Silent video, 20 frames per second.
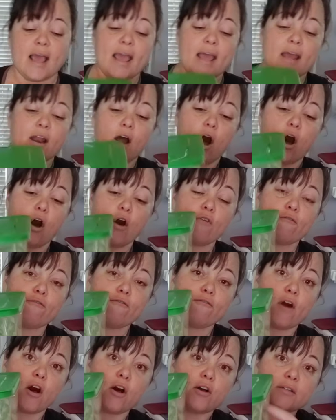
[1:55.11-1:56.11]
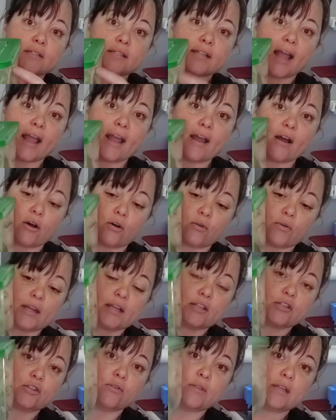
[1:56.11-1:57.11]
it all falls down
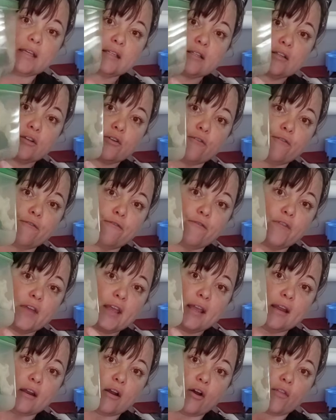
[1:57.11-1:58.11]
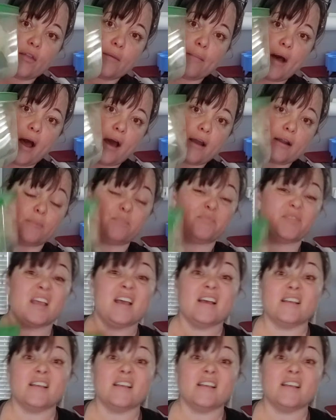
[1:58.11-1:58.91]
into these little feet on the bottom.